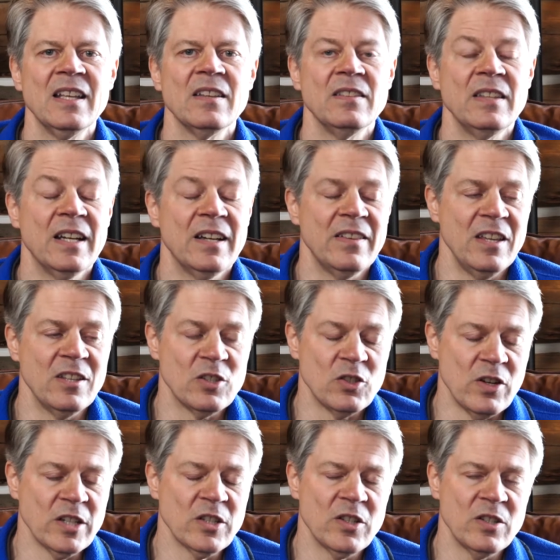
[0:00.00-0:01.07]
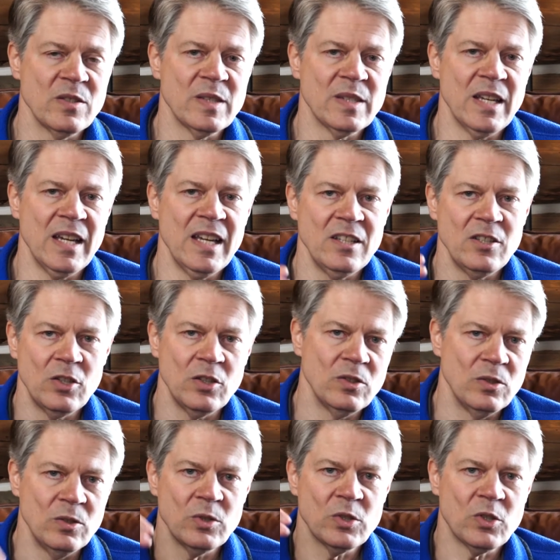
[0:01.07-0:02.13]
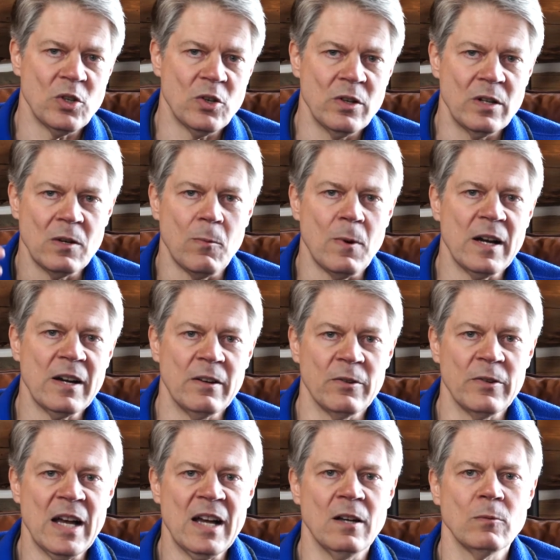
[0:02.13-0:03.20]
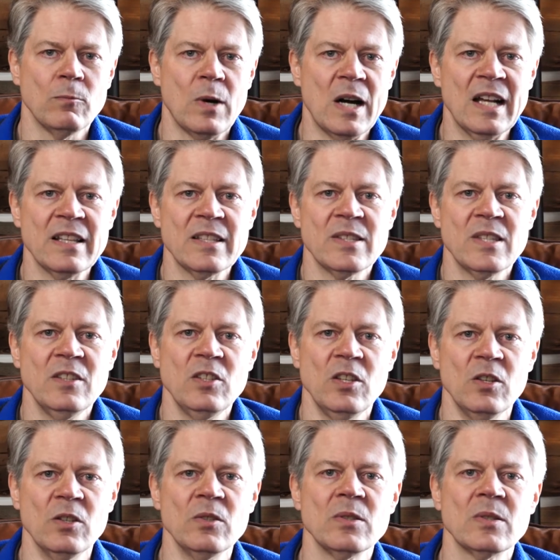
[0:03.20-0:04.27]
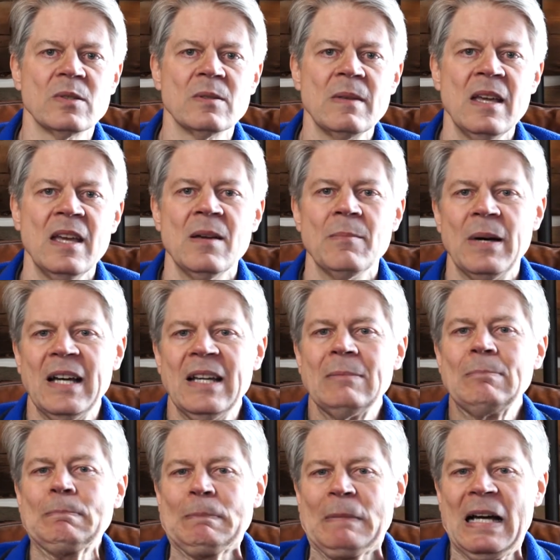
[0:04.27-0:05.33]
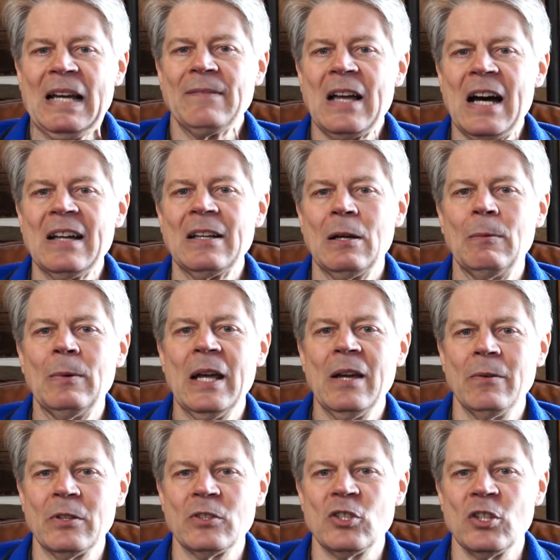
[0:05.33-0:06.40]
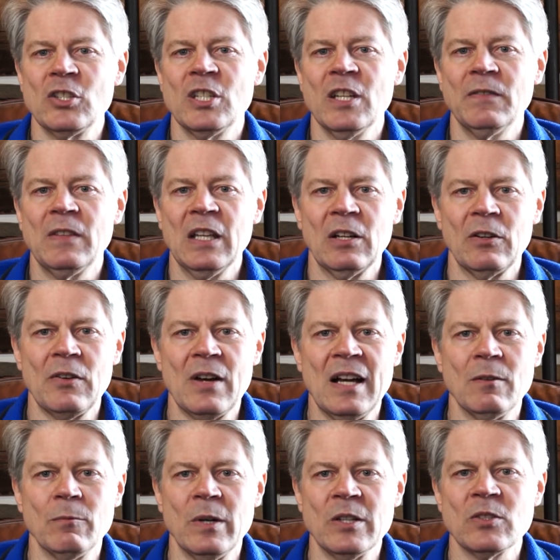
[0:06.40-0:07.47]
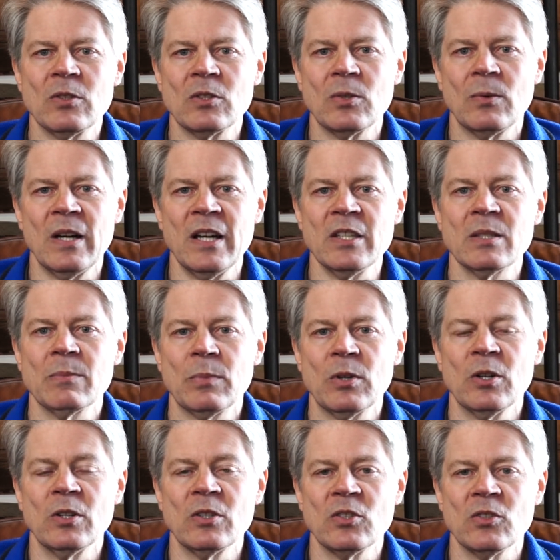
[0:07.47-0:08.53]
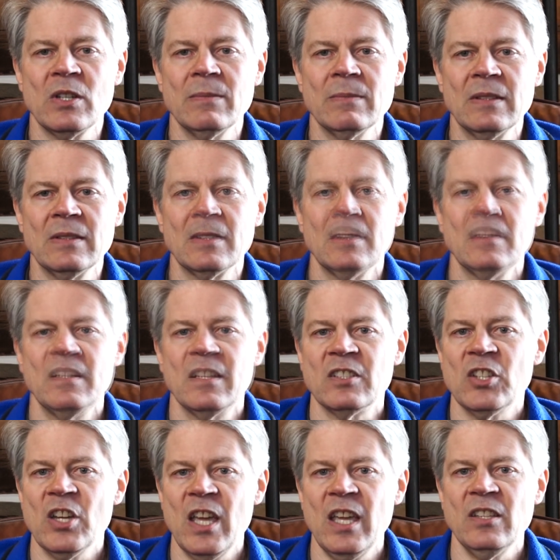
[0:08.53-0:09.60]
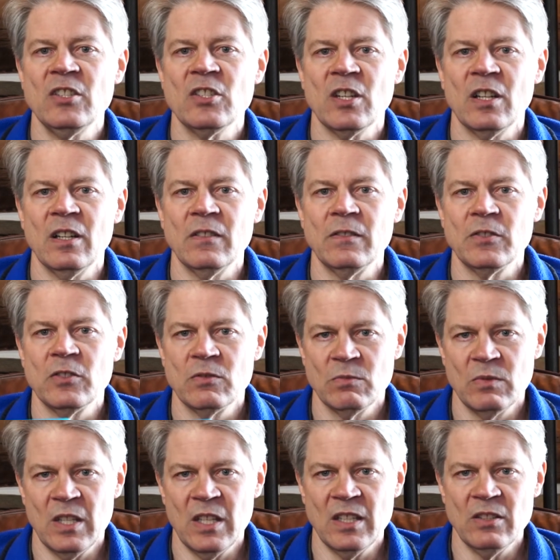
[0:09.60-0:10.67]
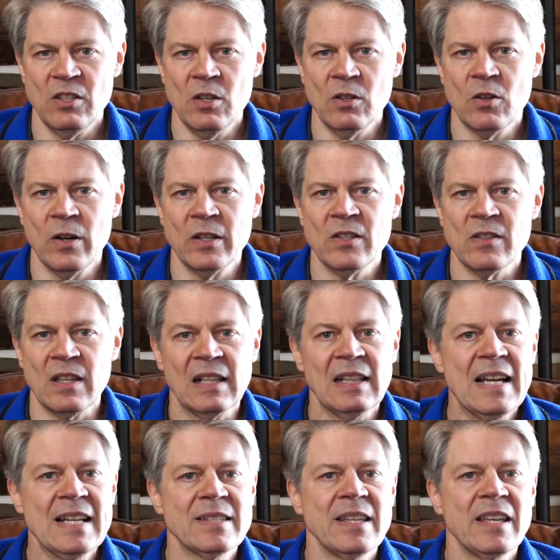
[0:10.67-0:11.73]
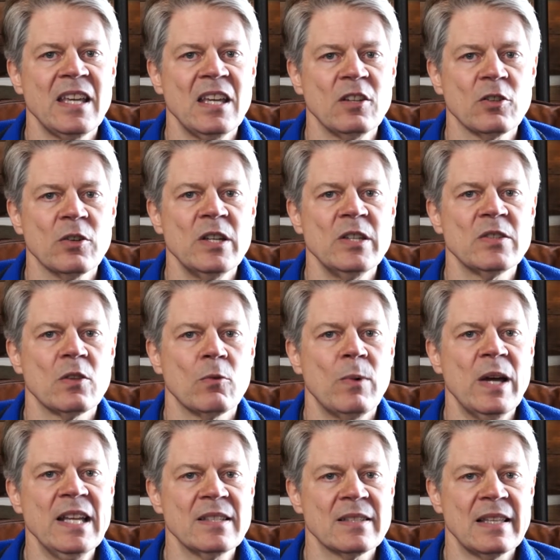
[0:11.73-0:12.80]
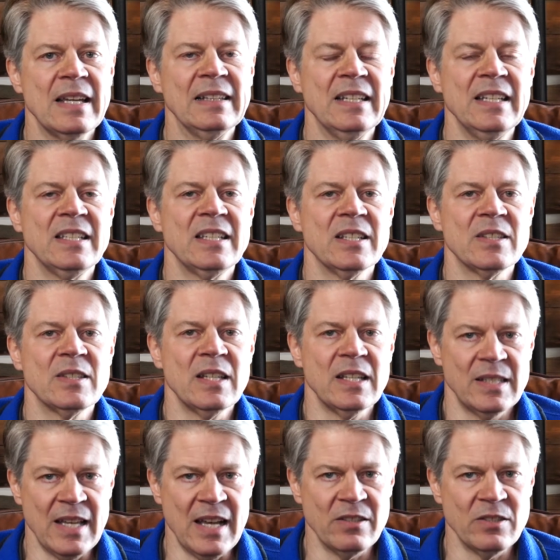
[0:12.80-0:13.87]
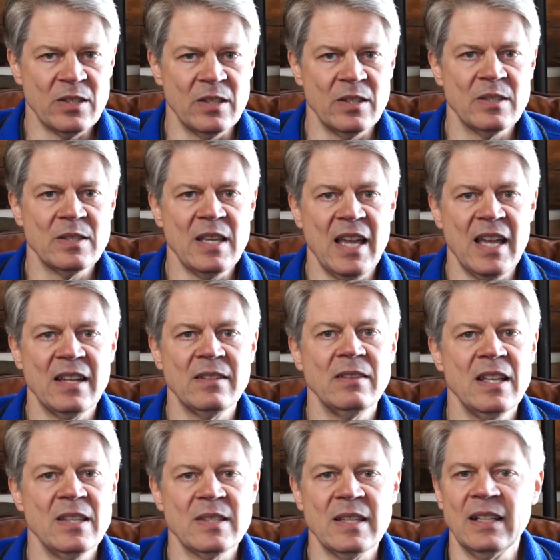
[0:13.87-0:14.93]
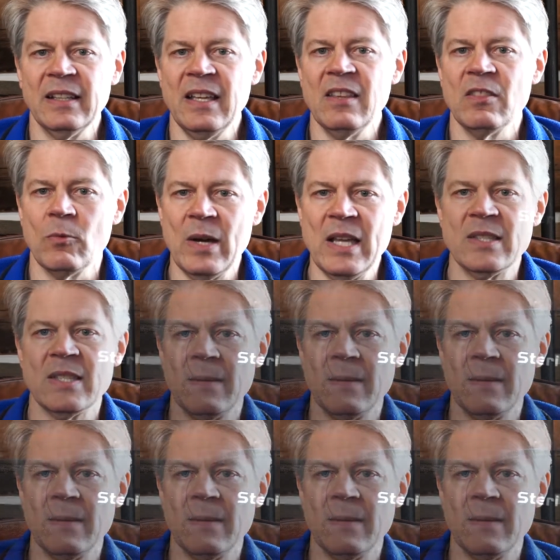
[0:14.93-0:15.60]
Now, the instructions say to stir it around while it's in use, but I've gotten away with just shifting it around once or twice per treatment. The change of going to the Classic increased the weight slightly to 6 ounces, and incidentally, the weights